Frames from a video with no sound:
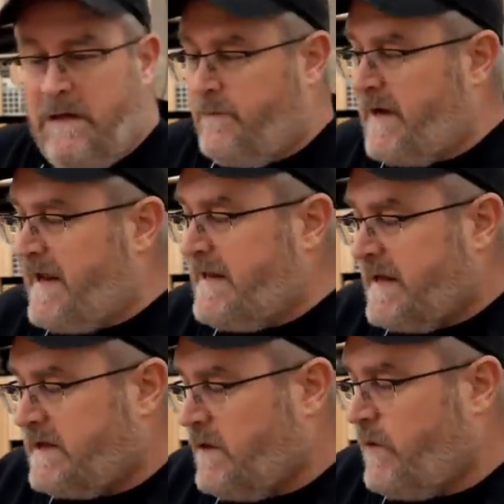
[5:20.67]
but I
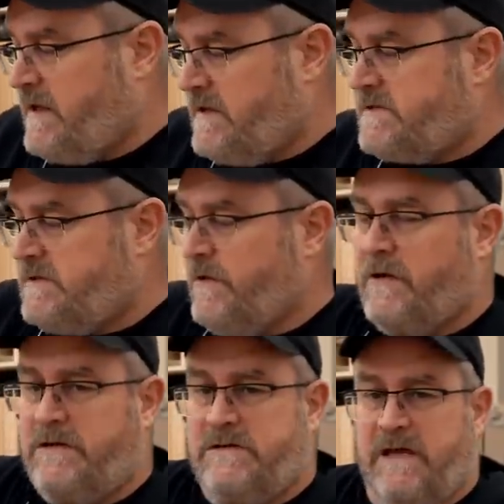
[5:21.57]
like the way this
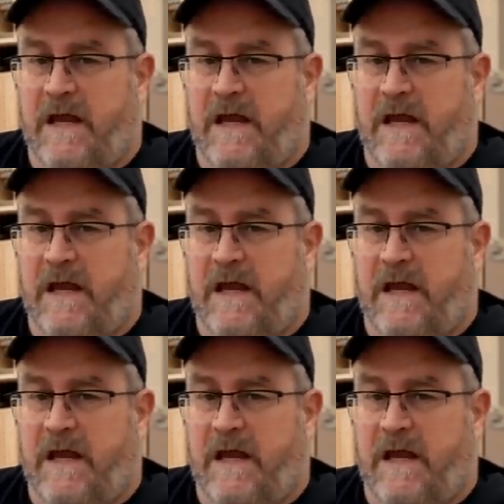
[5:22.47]
looks.